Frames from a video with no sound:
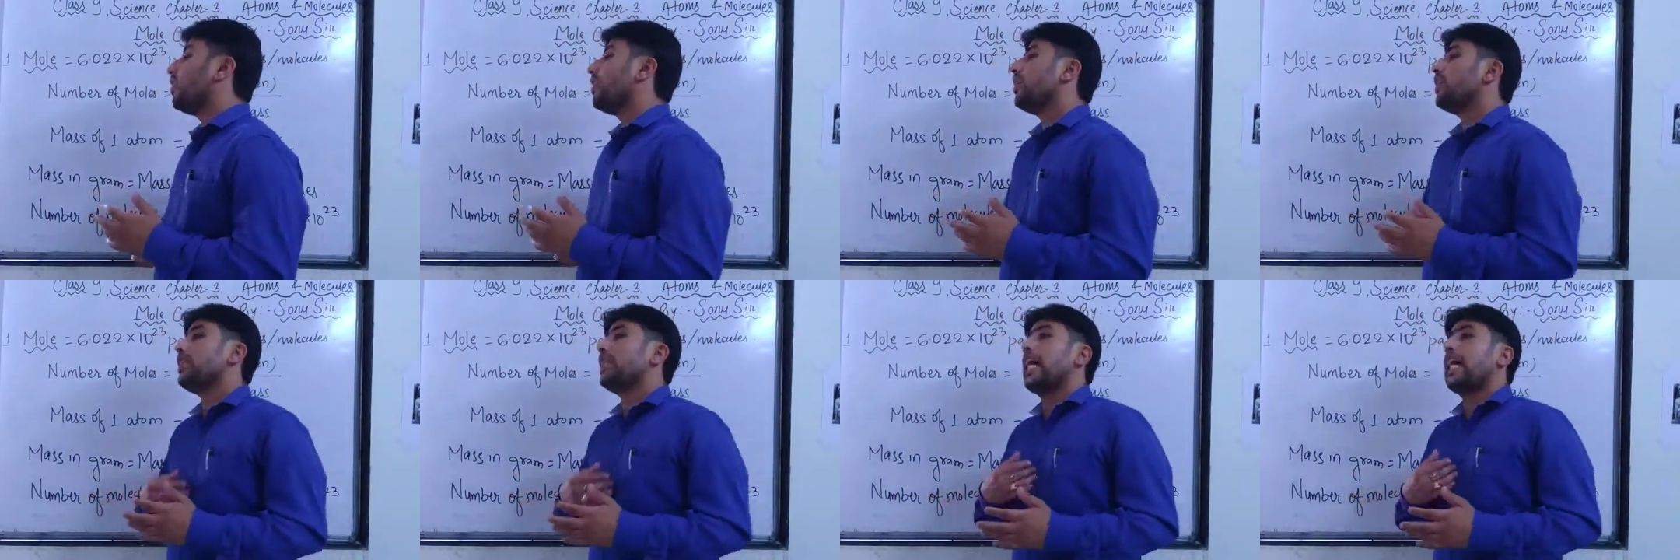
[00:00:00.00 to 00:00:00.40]

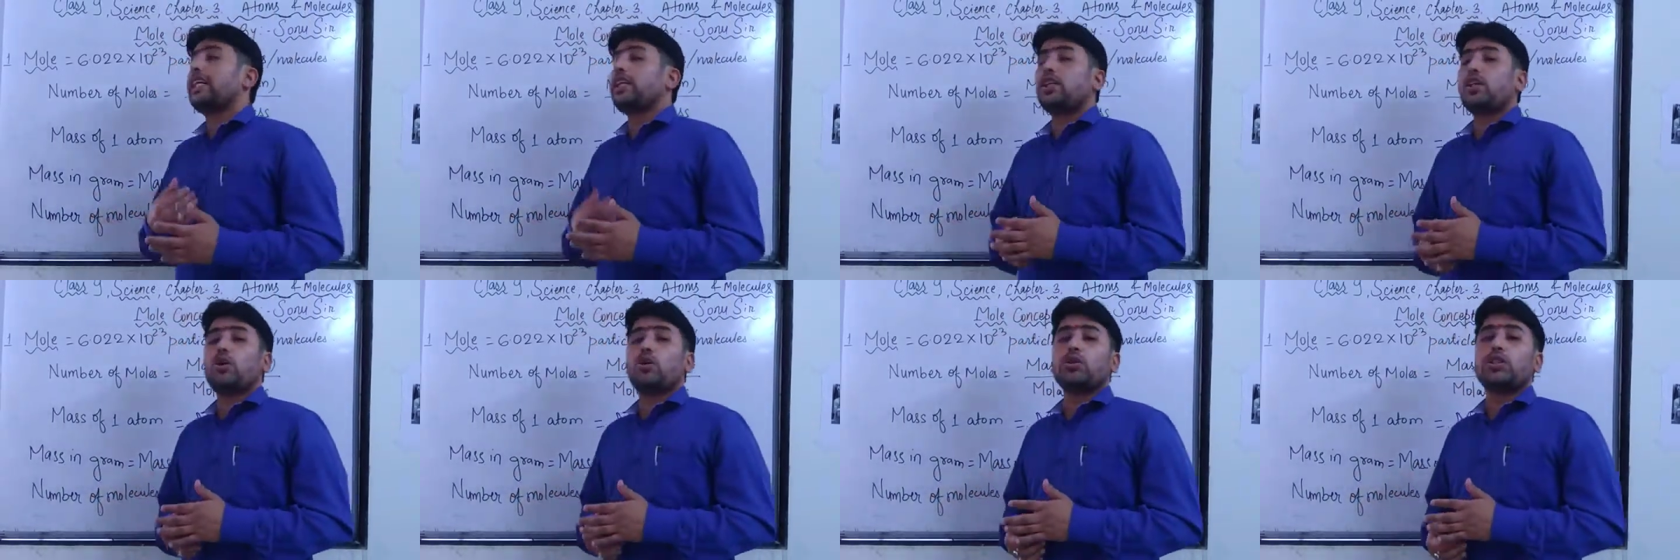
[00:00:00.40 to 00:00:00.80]

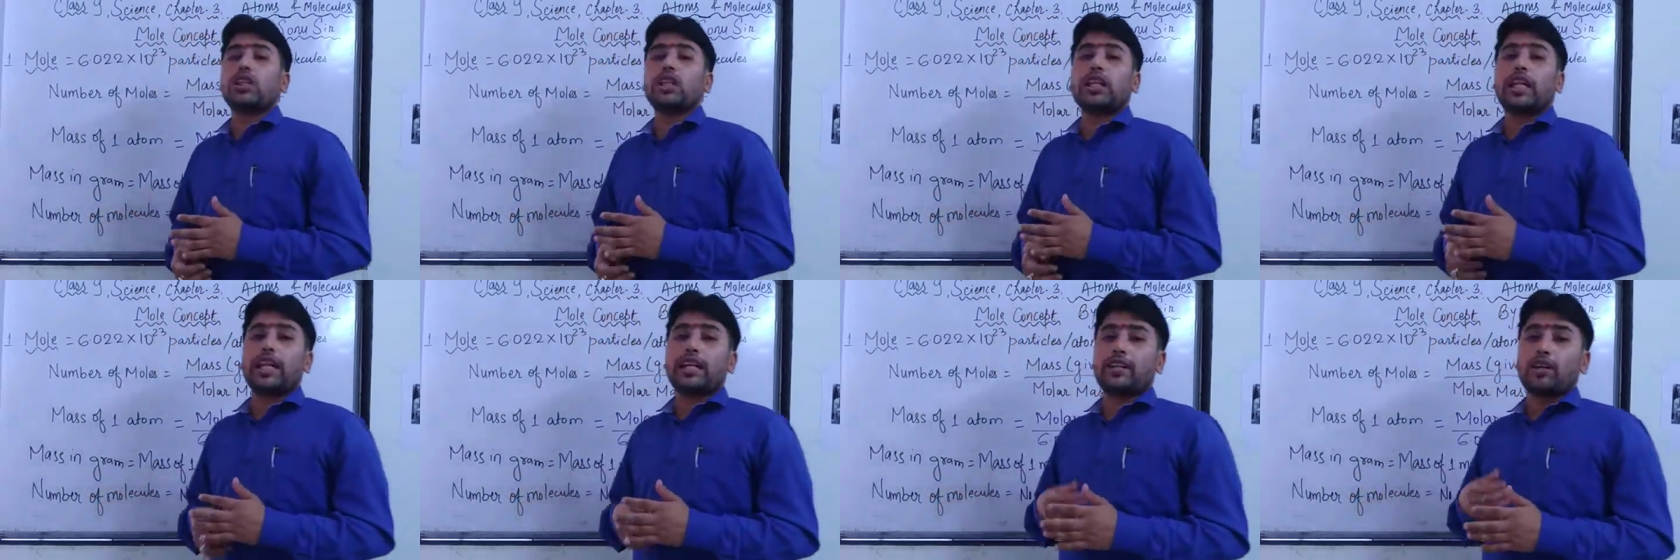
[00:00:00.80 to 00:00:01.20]

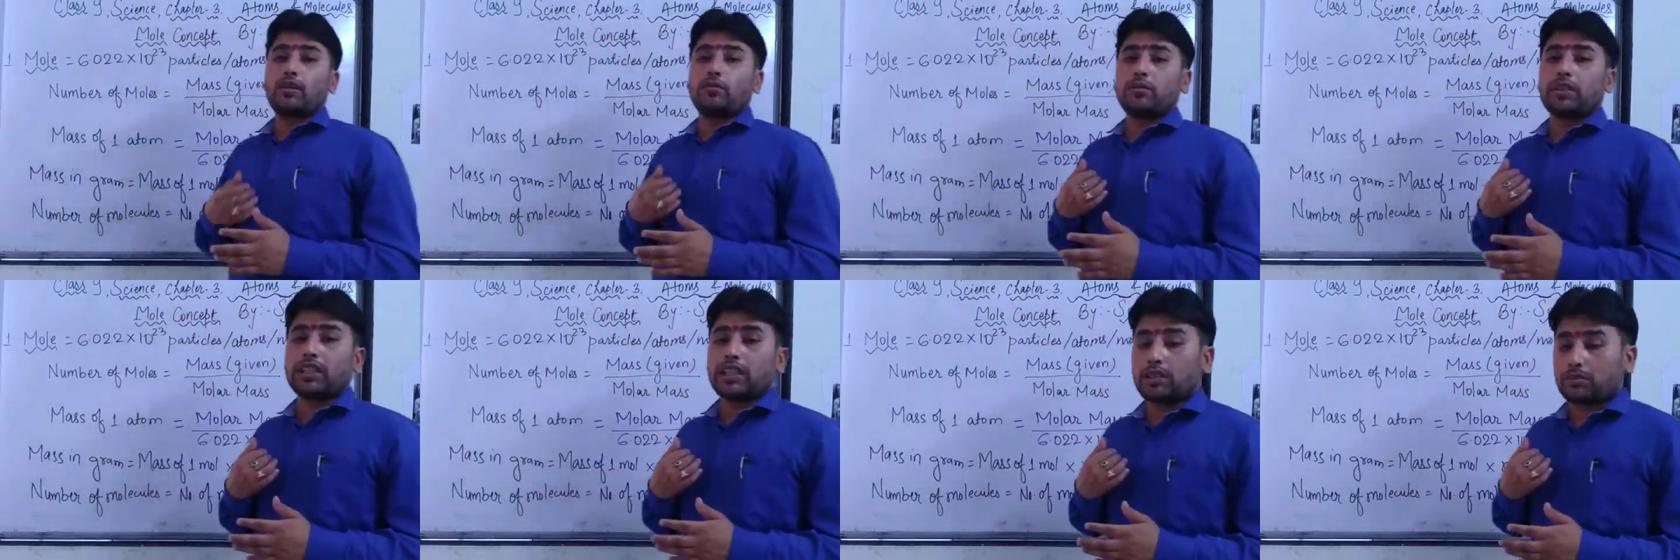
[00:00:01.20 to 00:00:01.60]
Nitrogen,
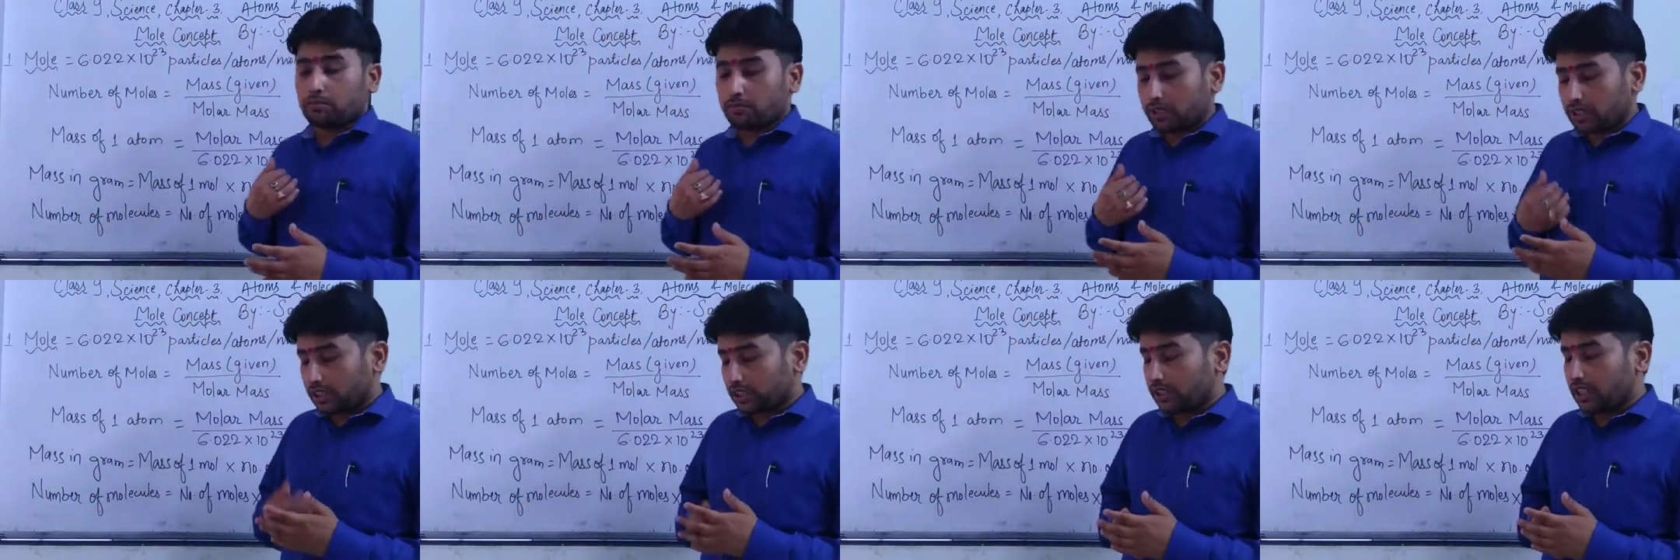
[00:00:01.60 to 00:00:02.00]
atomic
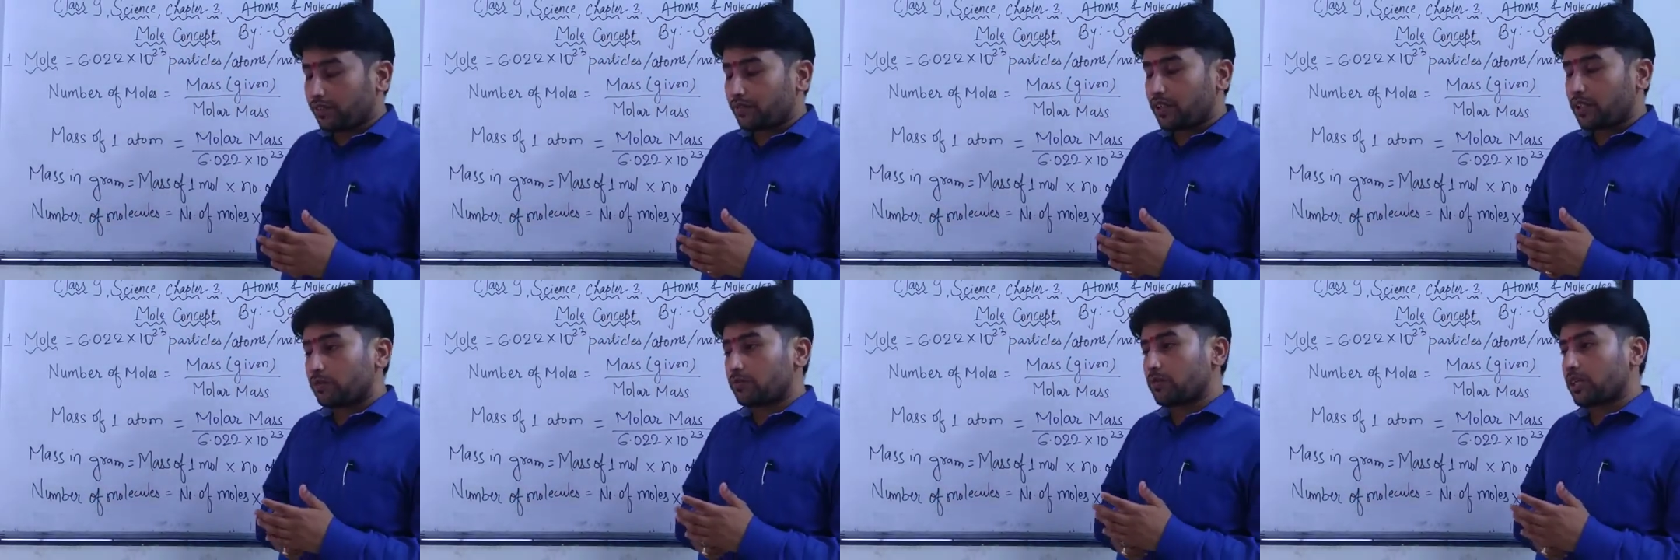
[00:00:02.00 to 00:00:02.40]
number
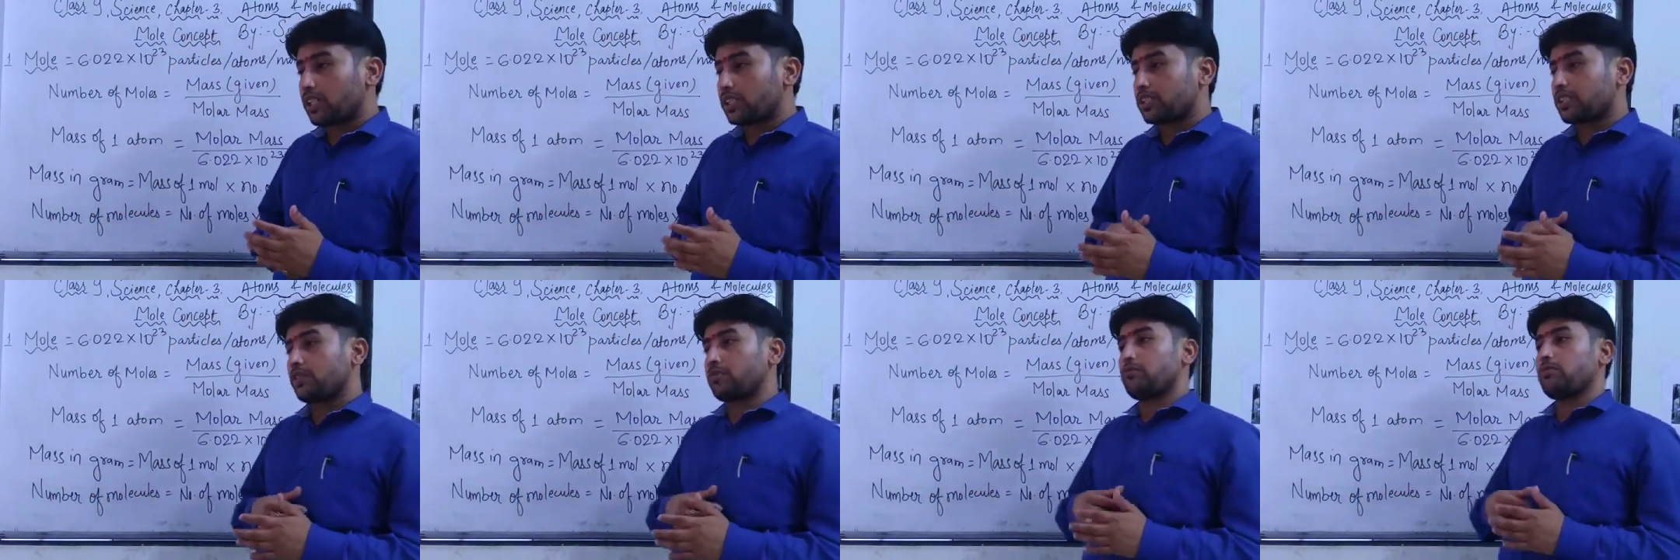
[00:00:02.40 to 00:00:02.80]
7, mass
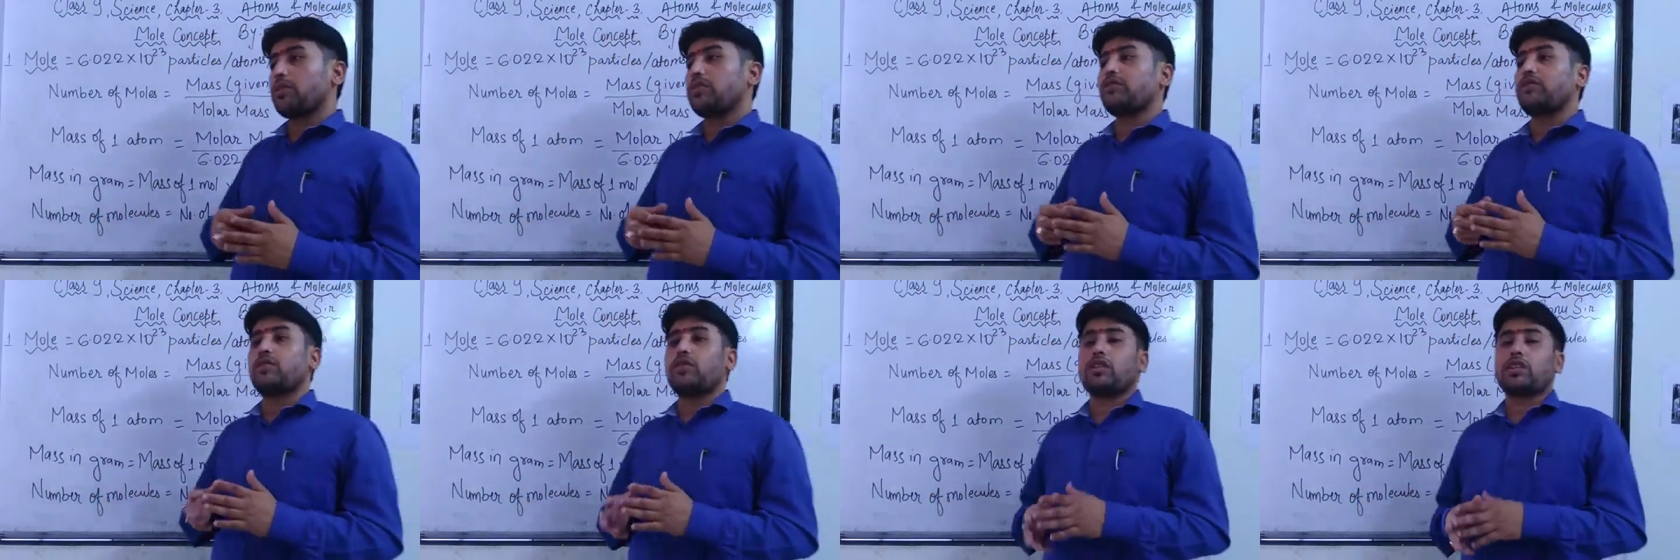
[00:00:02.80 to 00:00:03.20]
number
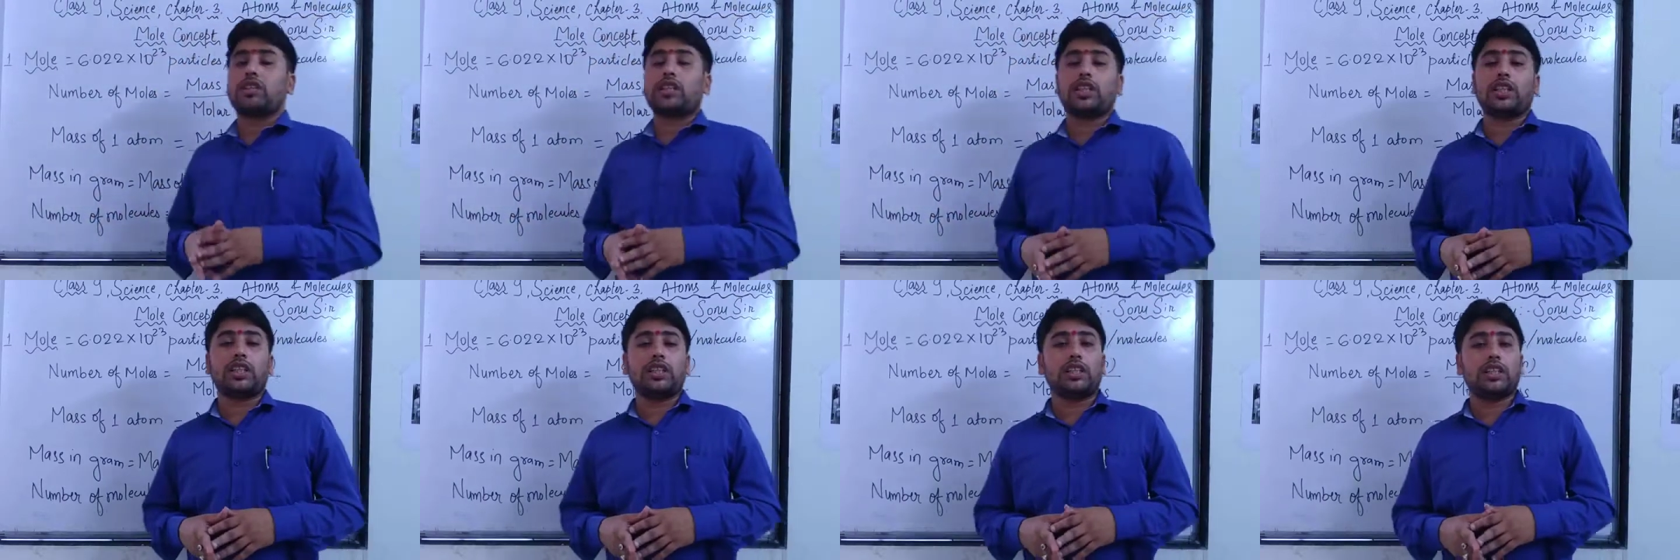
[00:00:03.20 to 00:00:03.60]

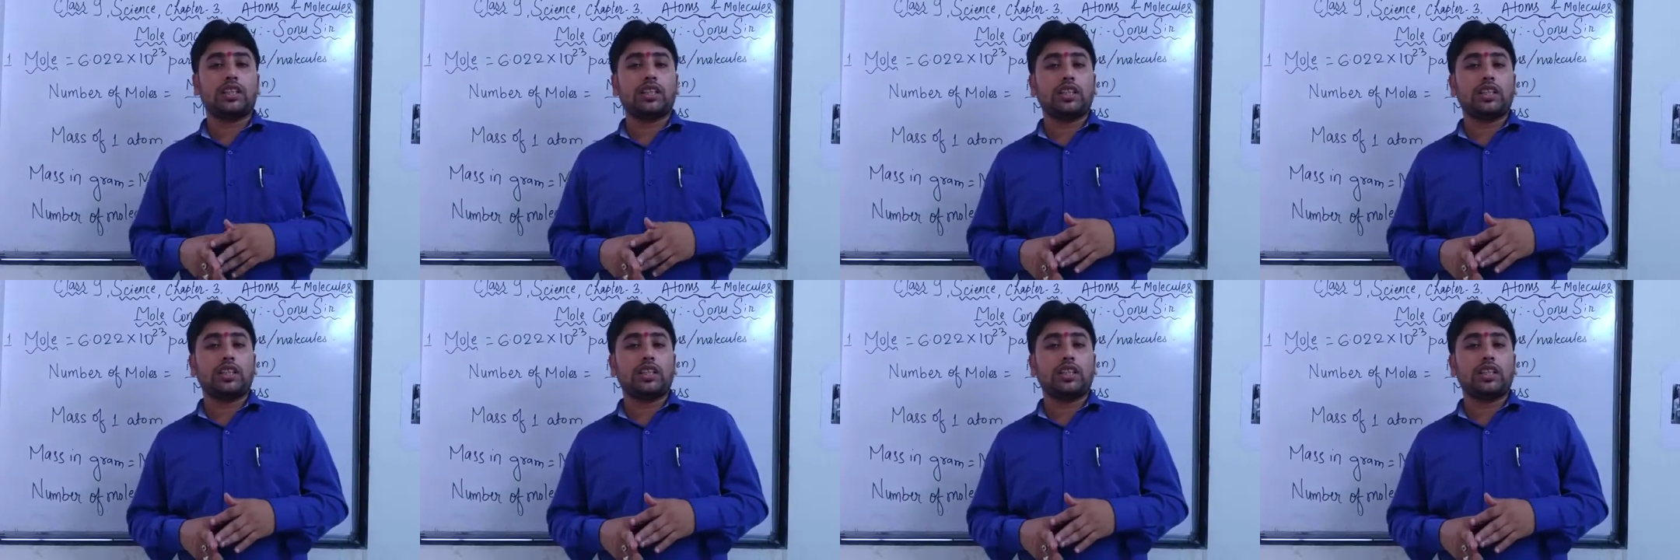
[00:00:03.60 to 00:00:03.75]
14.